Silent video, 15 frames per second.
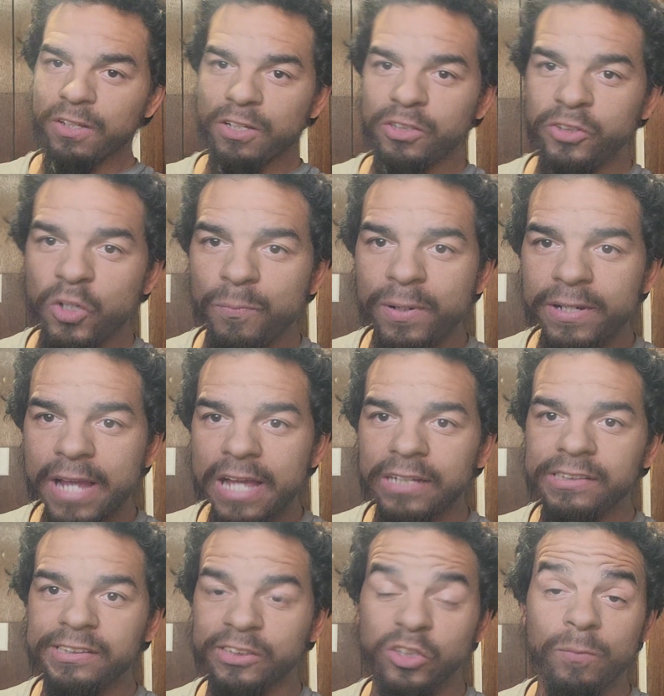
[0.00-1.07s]

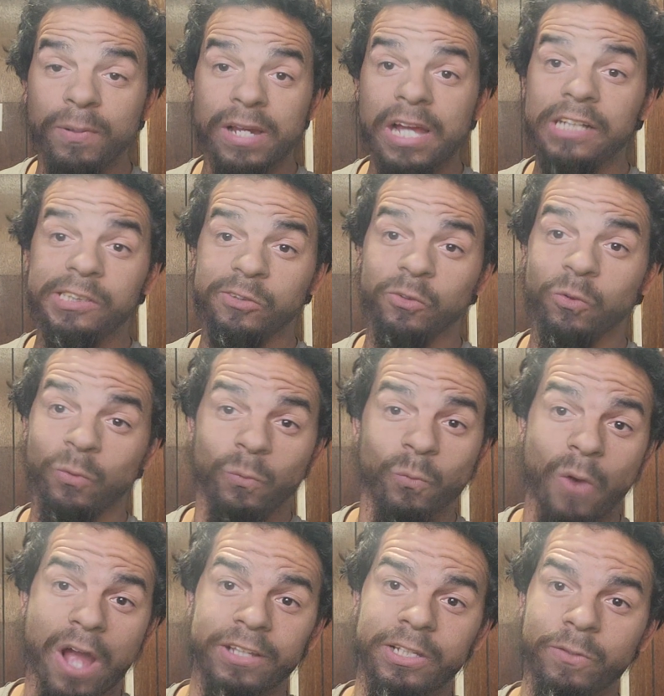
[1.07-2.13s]
UPS will
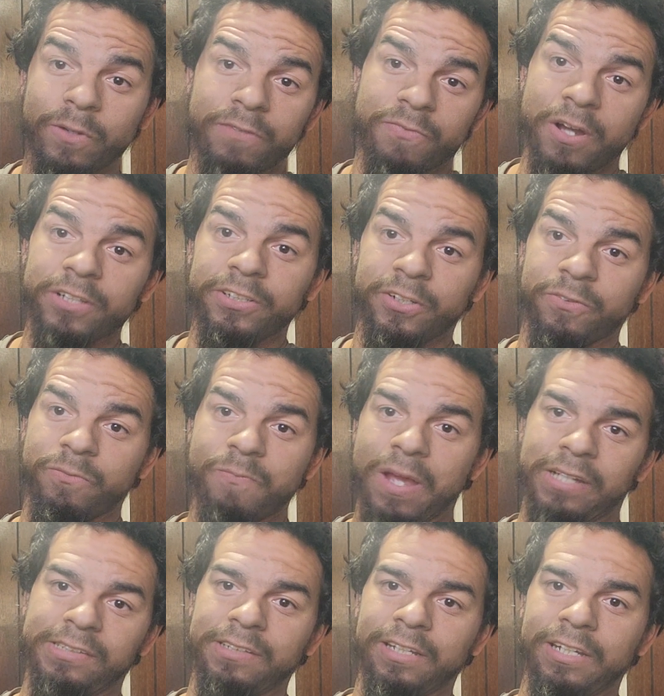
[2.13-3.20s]
actually refund you,
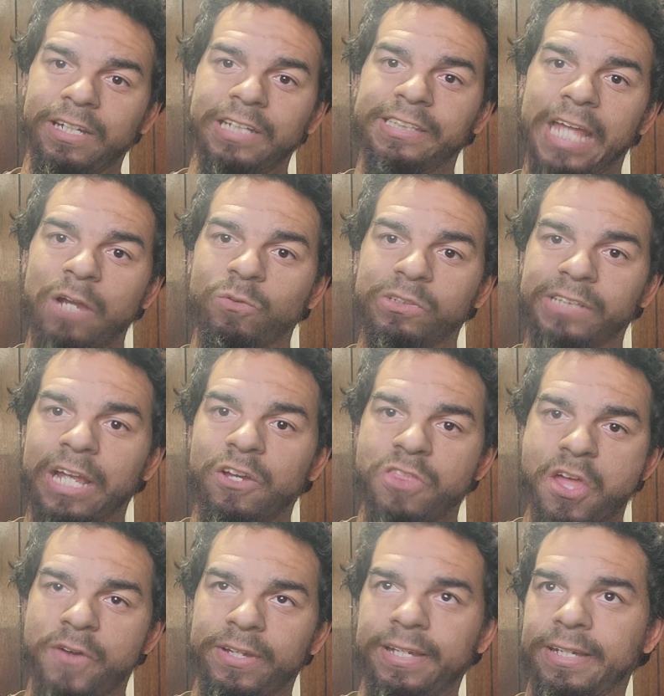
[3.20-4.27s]
basically, because they was late on their
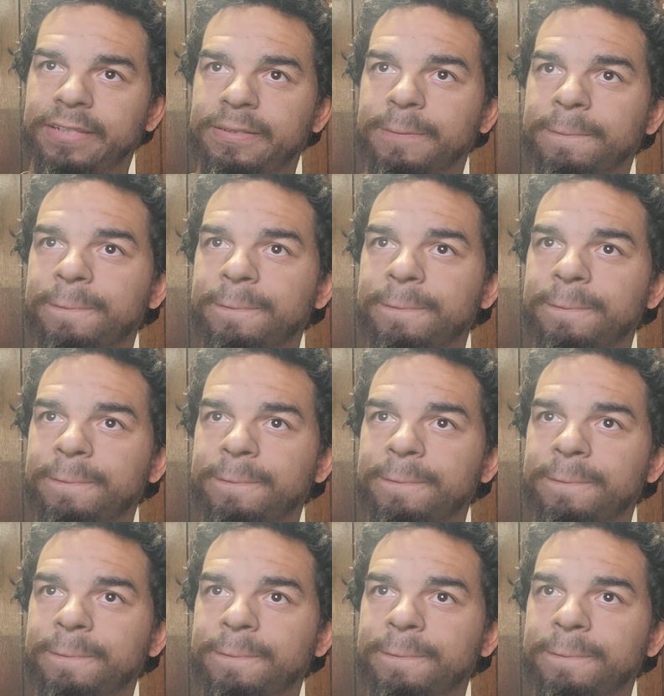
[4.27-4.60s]
end.